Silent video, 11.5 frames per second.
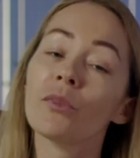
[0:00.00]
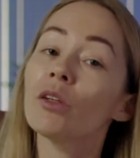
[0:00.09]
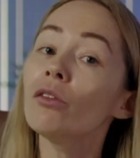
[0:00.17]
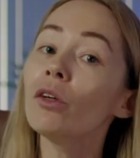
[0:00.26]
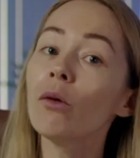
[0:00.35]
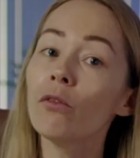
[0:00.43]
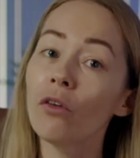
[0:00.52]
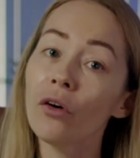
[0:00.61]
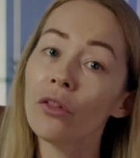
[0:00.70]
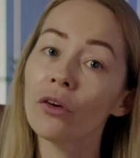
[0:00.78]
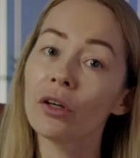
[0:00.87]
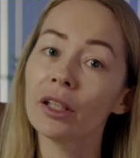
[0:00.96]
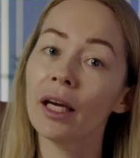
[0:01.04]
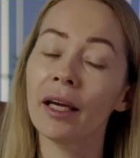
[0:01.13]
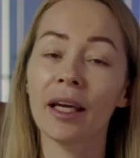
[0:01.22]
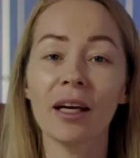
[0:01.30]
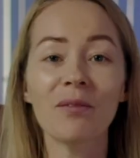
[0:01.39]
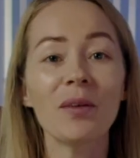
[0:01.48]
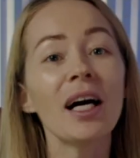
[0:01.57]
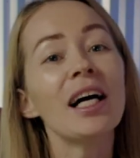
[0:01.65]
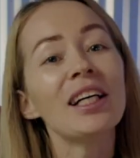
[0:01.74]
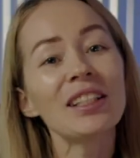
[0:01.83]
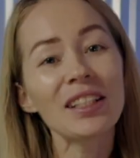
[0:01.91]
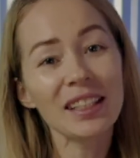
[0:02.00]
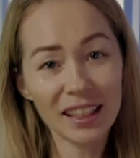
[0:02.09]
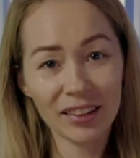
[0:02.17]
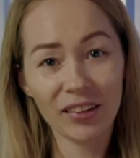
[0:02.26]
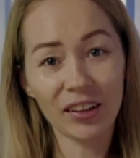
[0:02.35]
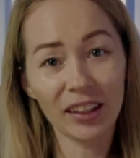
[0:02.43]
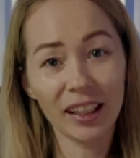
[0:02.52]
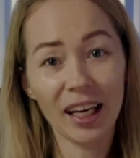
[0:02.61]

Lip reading: From 4:30 a.m. to 6:30